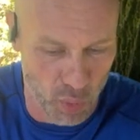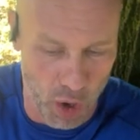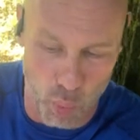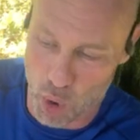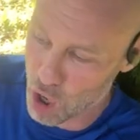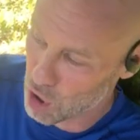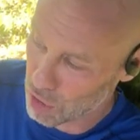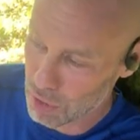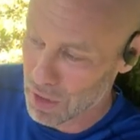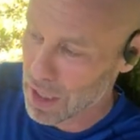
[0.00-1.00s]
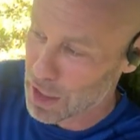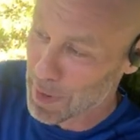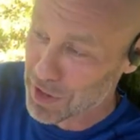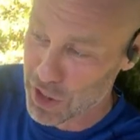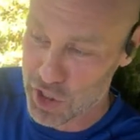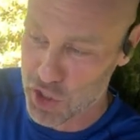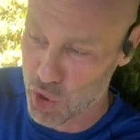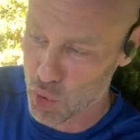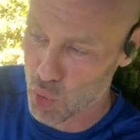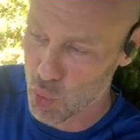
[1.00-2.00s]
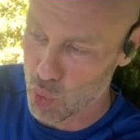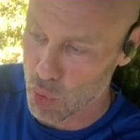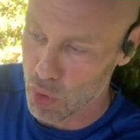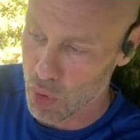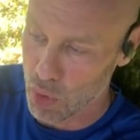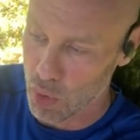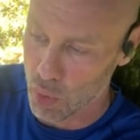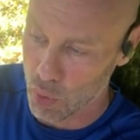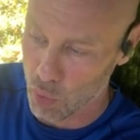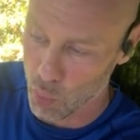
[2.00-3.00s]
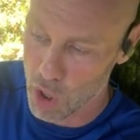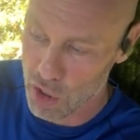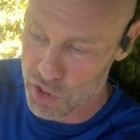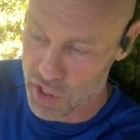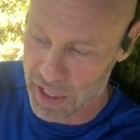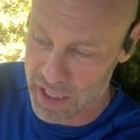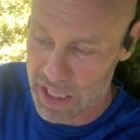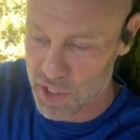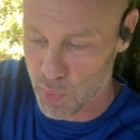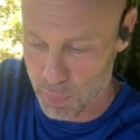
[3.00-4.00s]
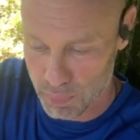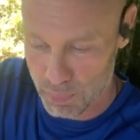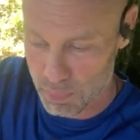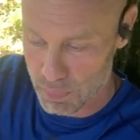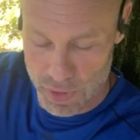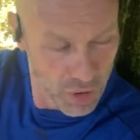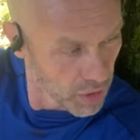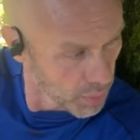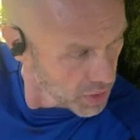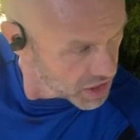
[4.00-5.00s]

a wall. It's basically just two walls like this would, you know, that would